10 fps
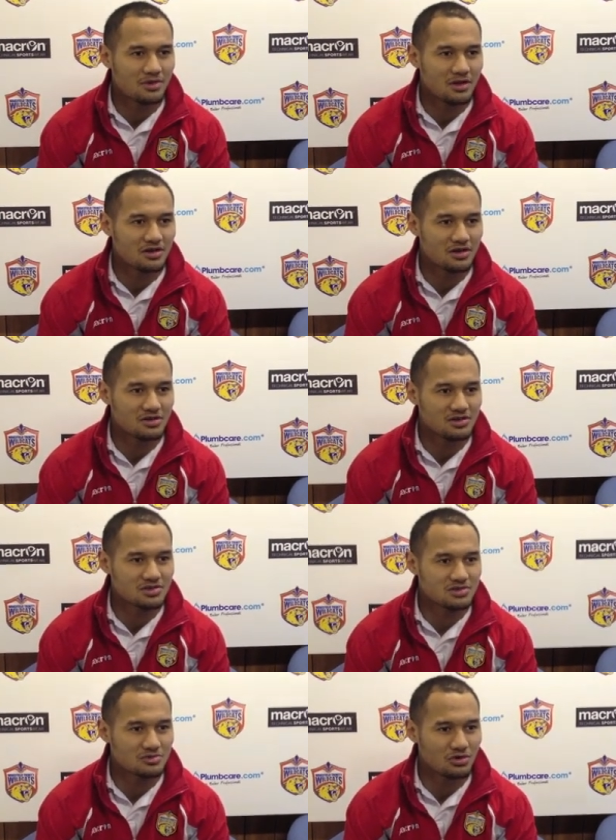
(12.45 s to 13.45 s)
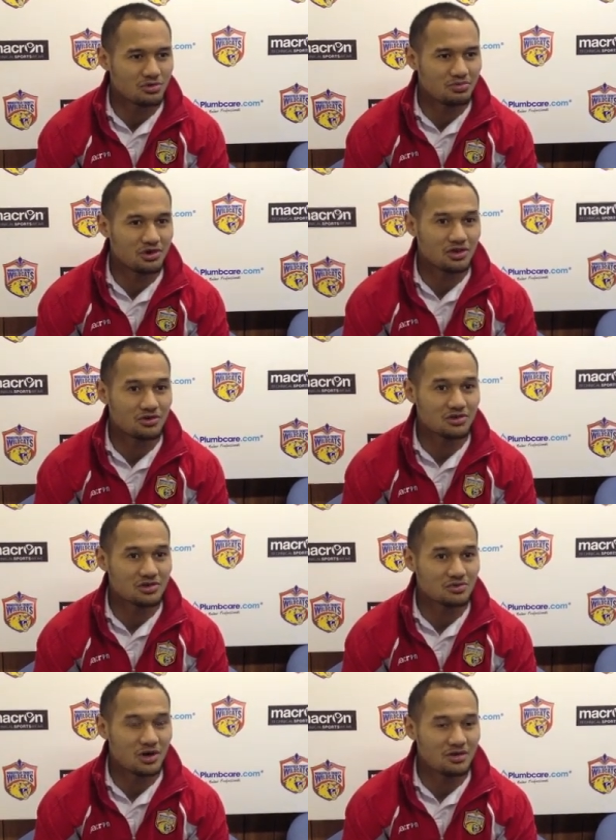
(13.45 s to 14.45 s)
the conditions were pretty good
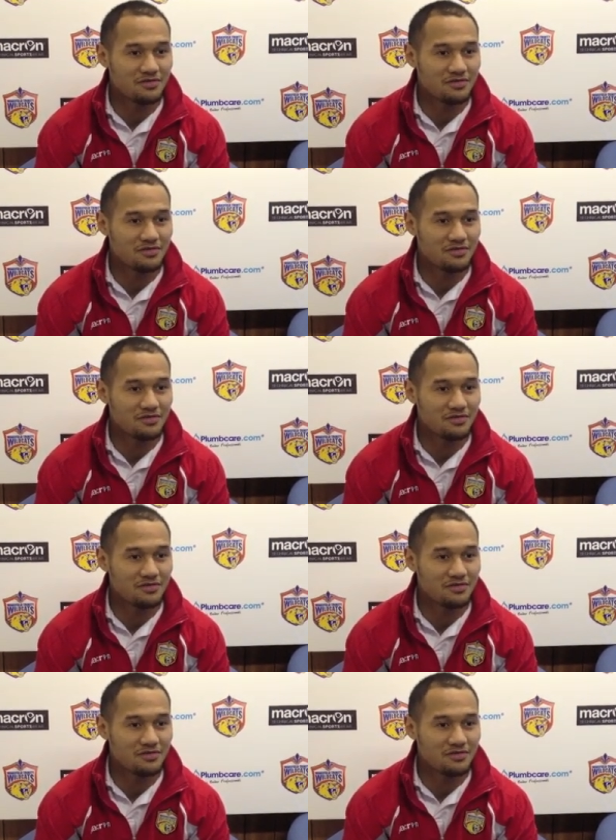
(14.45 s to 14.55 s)
as well.